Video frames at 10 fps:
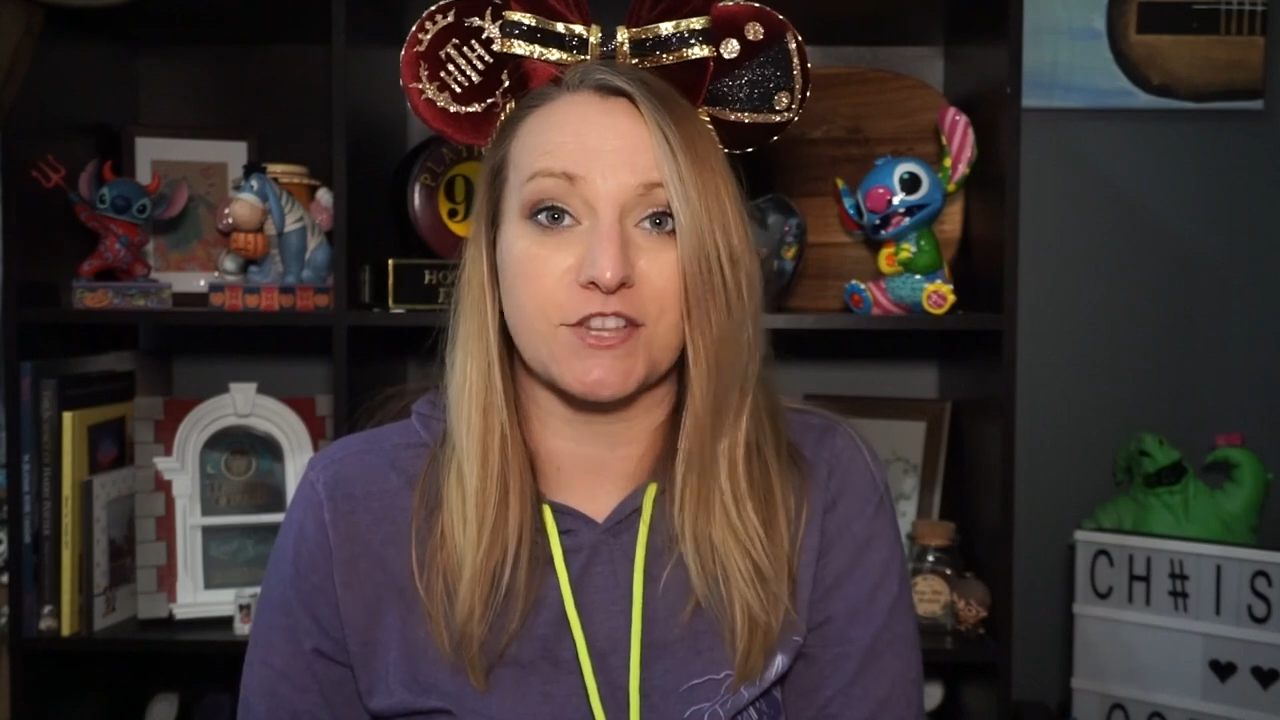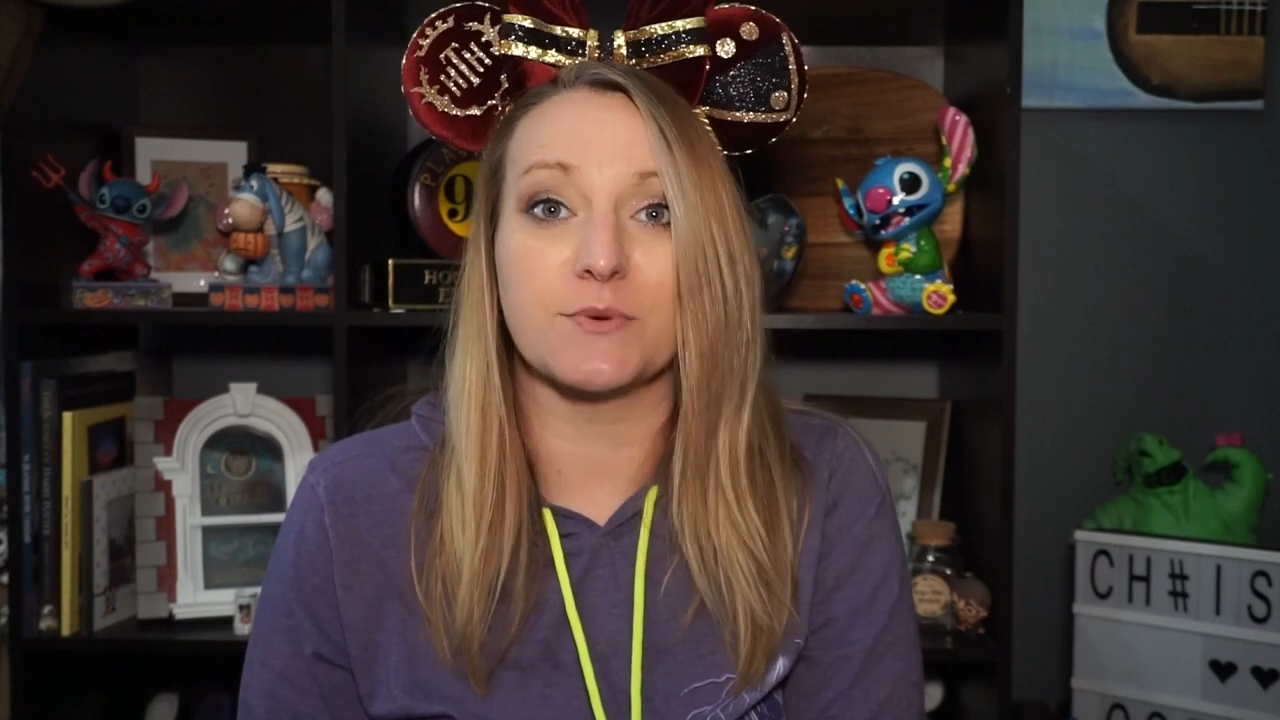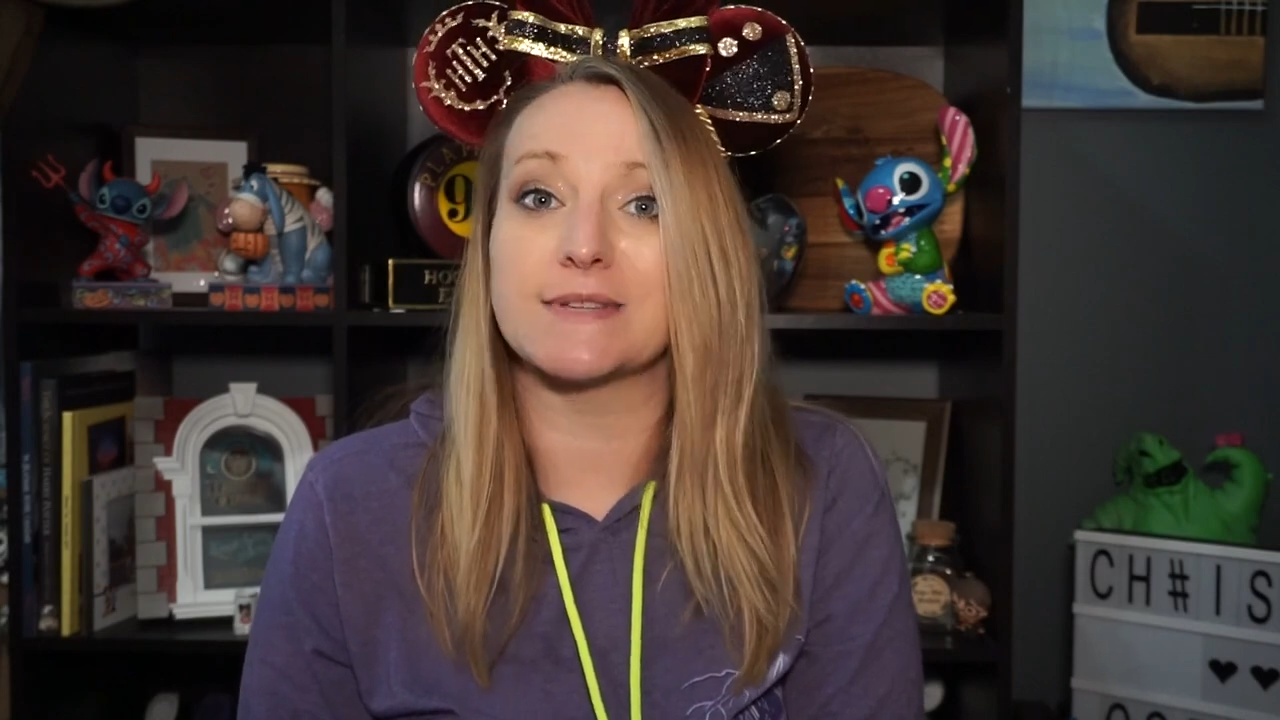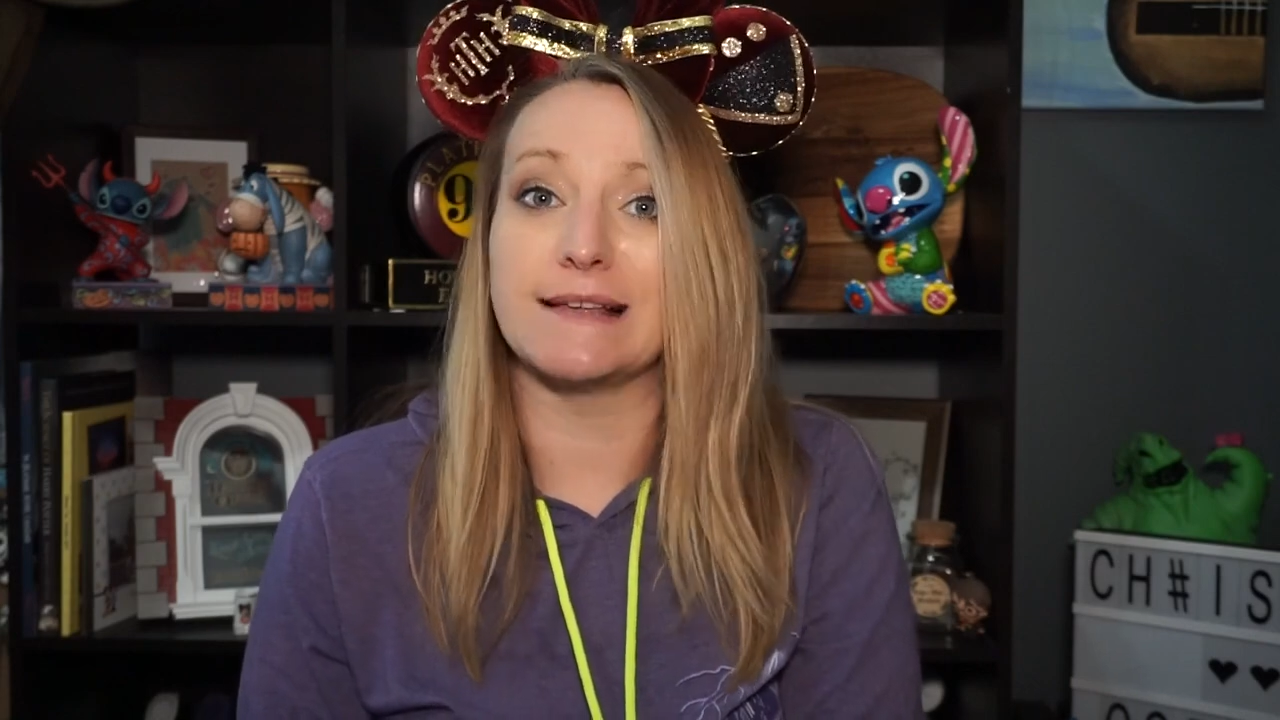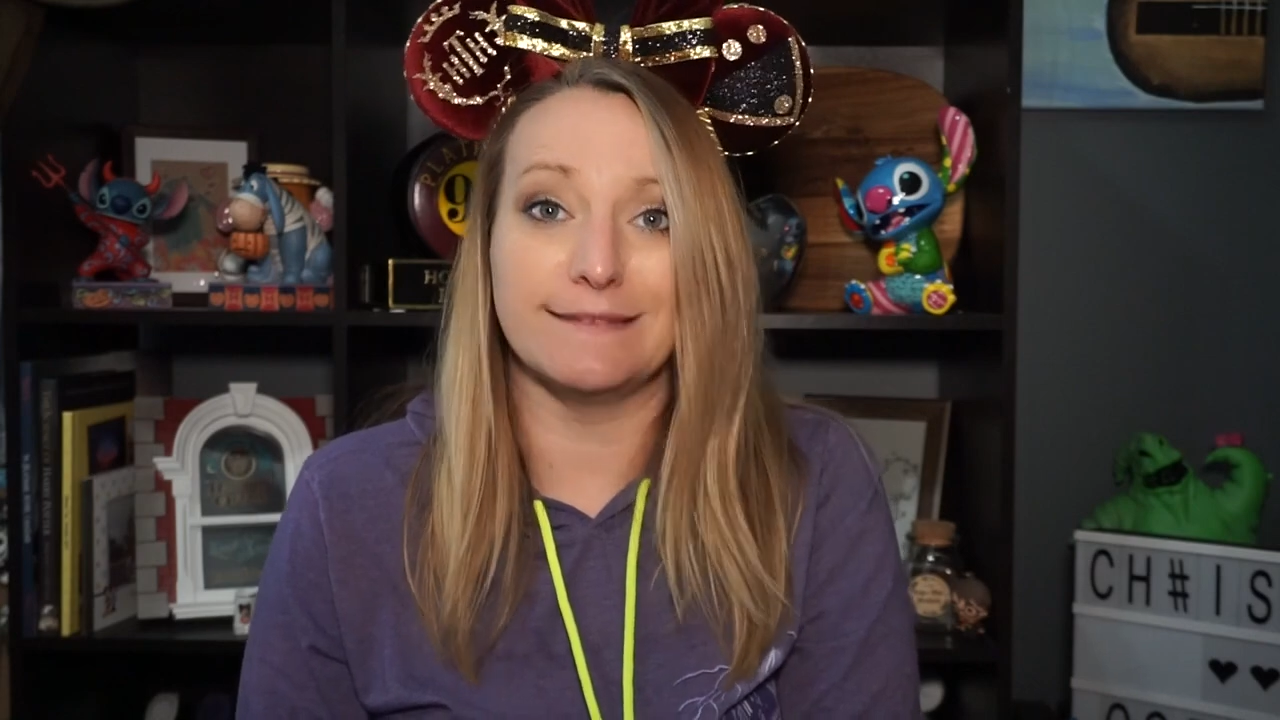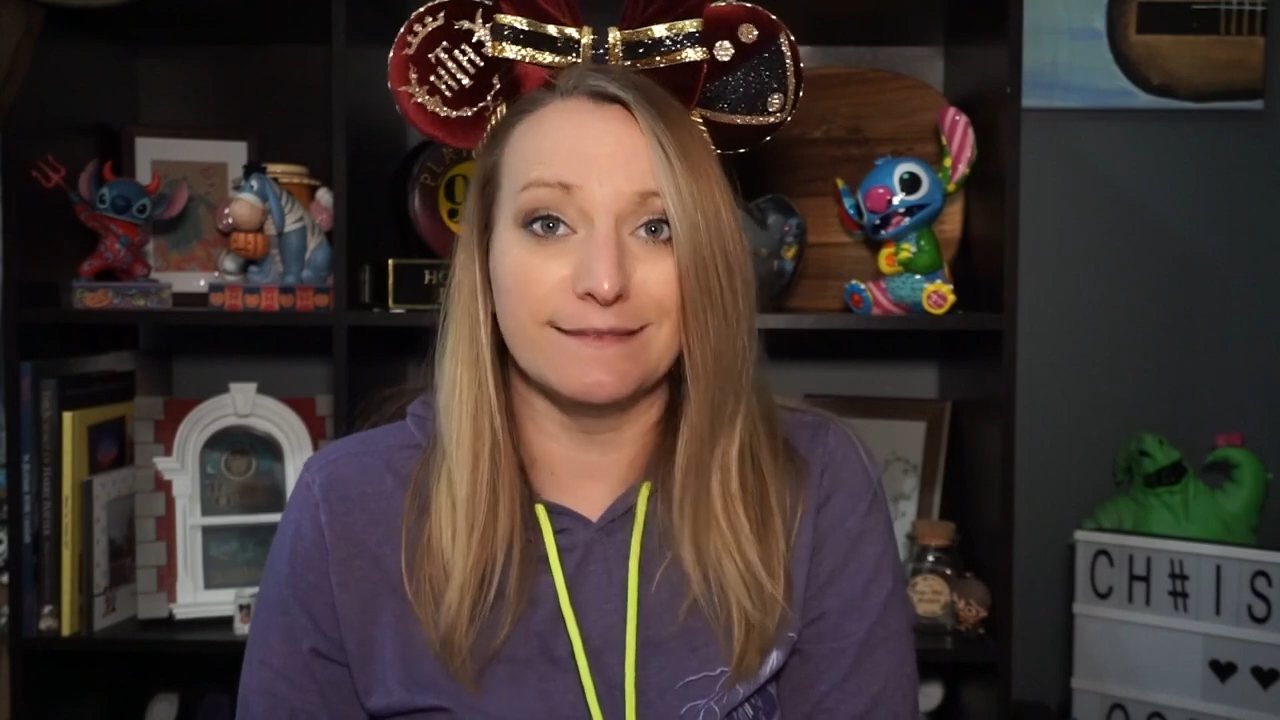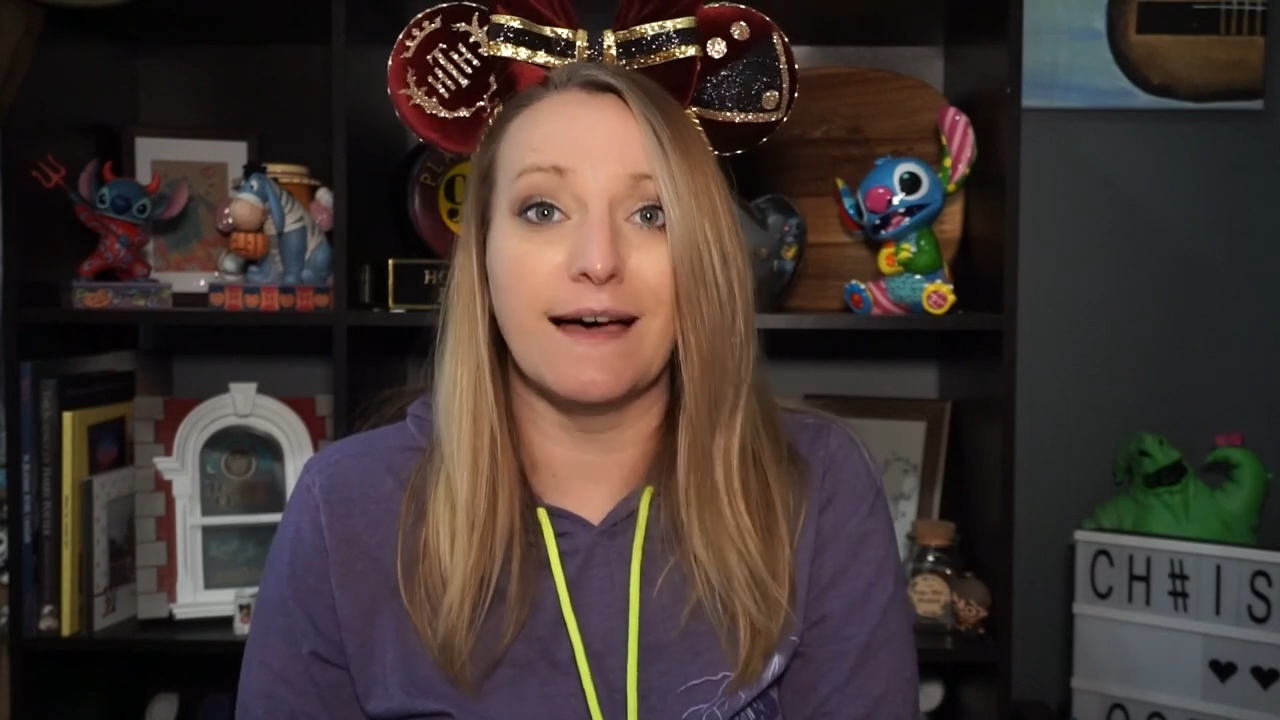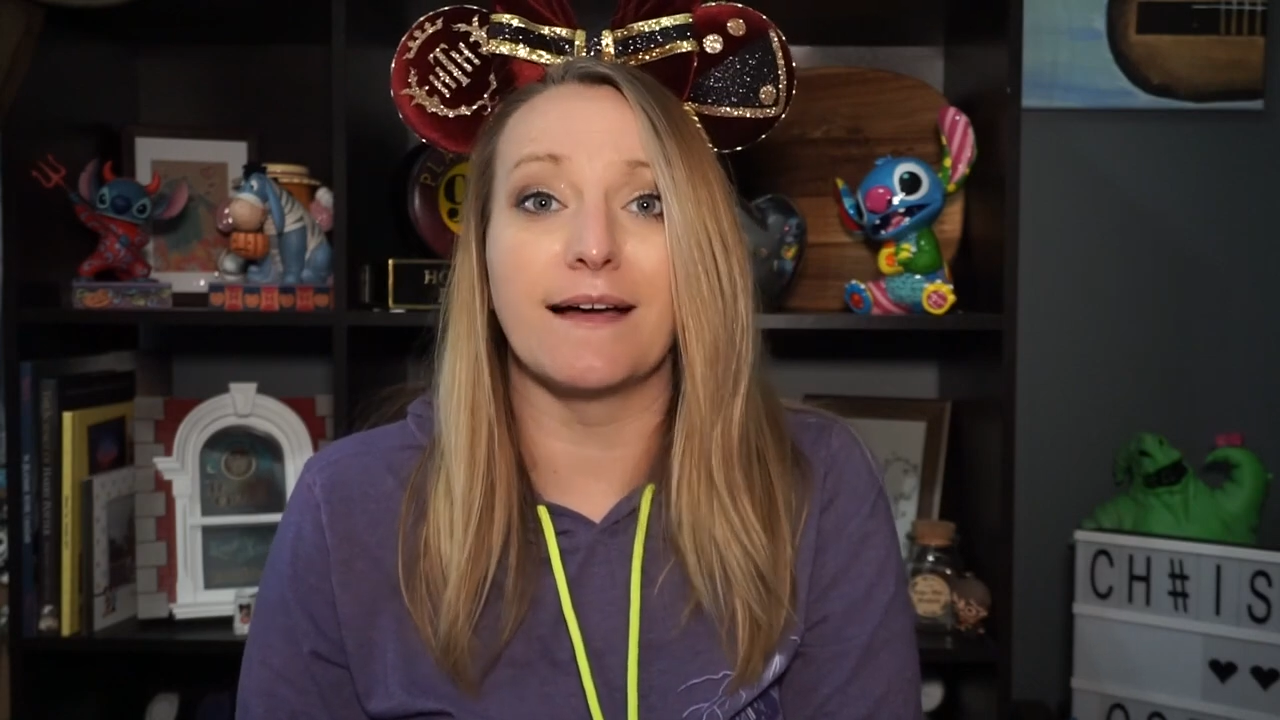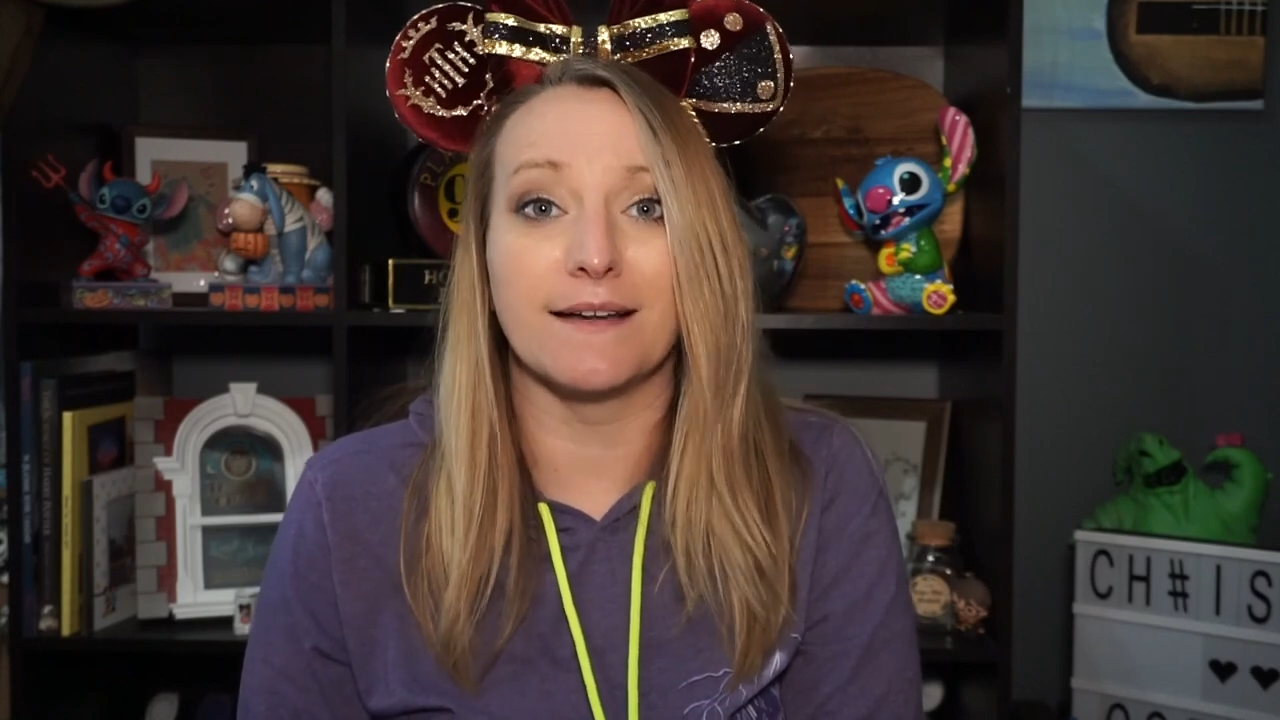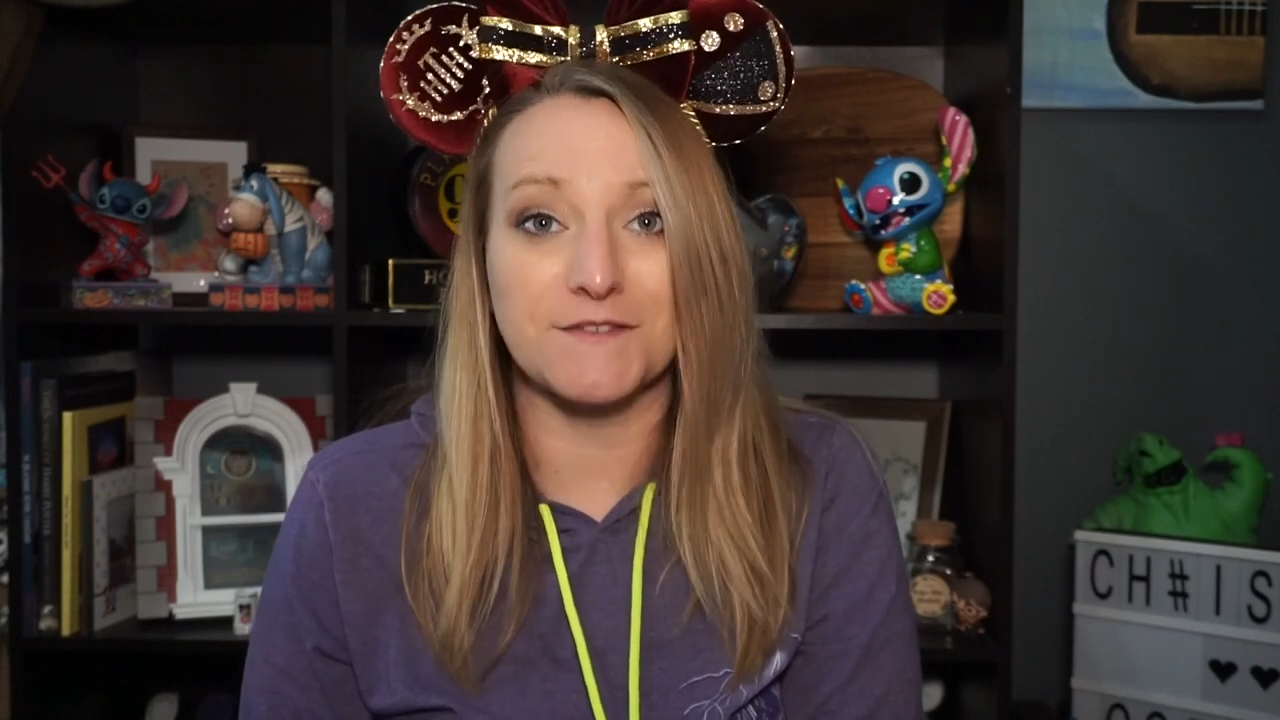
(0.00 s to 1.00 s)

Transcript: that was a lot